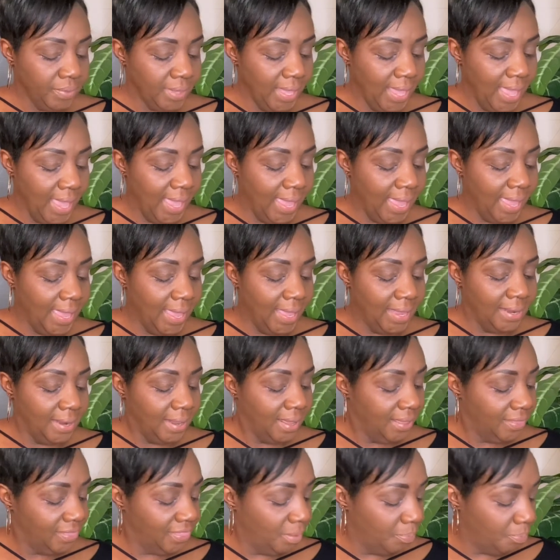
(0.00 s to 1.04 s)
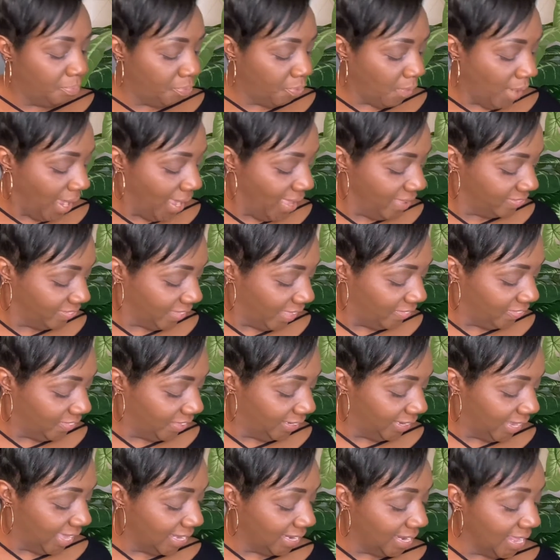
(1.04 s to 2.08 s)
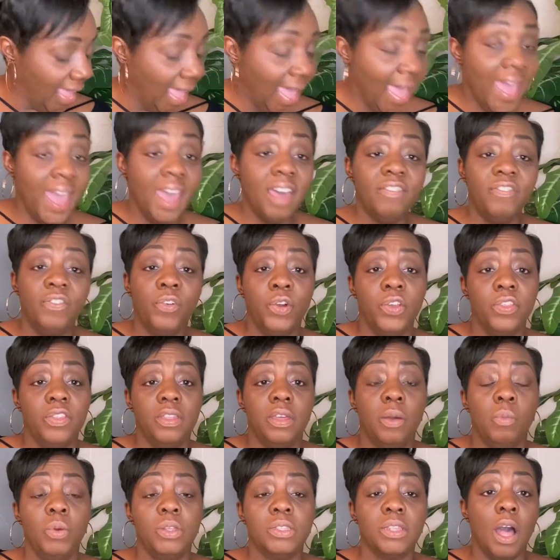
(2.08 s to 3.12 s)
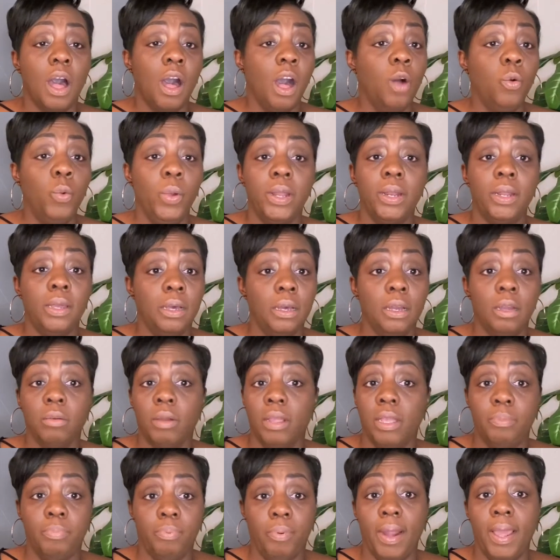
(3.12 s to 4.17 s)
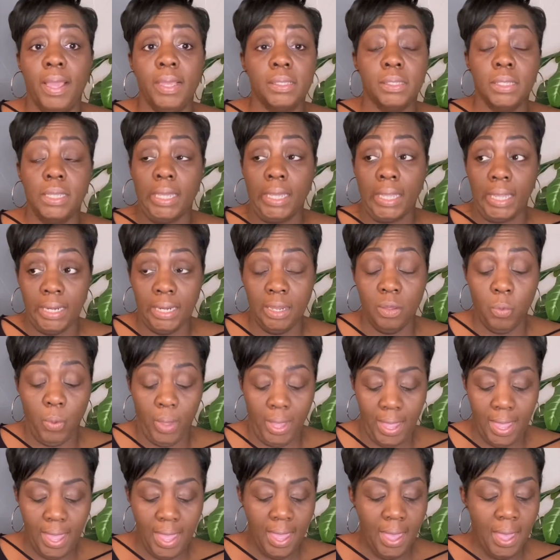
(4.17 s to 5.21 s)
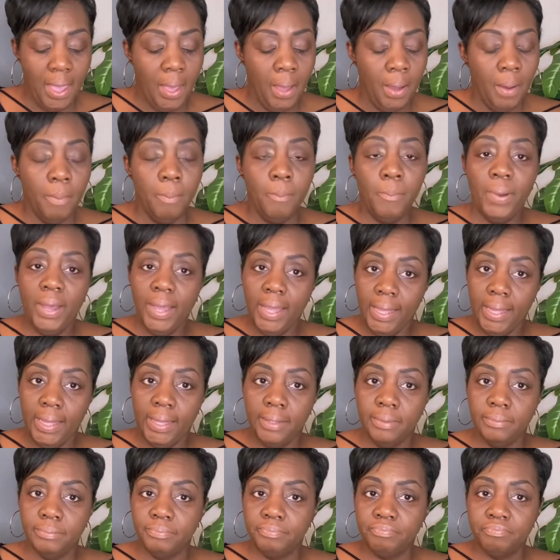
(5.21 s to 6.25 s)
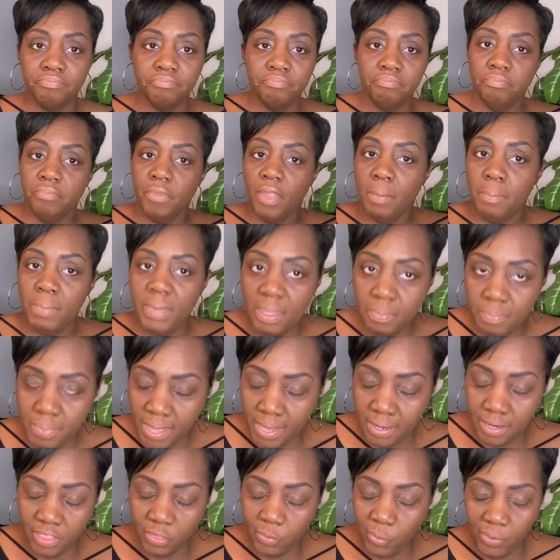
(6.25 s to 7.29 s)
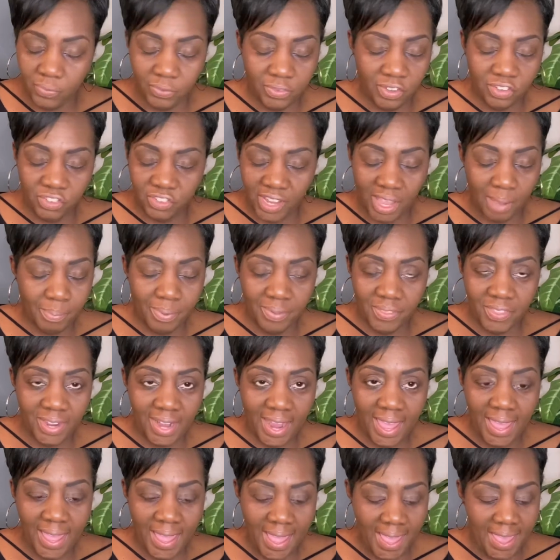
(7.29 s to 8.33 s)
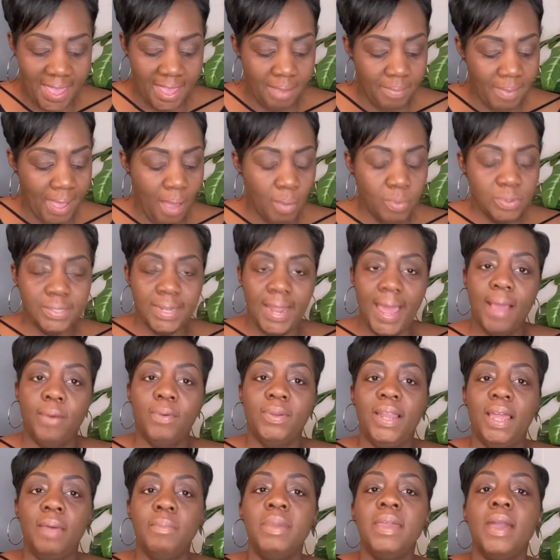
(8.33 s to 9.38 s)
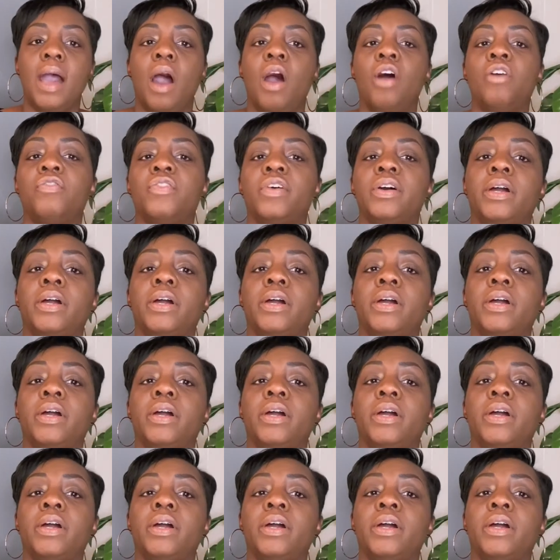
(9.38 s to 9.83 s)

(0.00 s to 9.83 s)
And the price that the lady had for them was already a great price anyway. But me being a thrifty shopper that I am, I was like, well, let me offer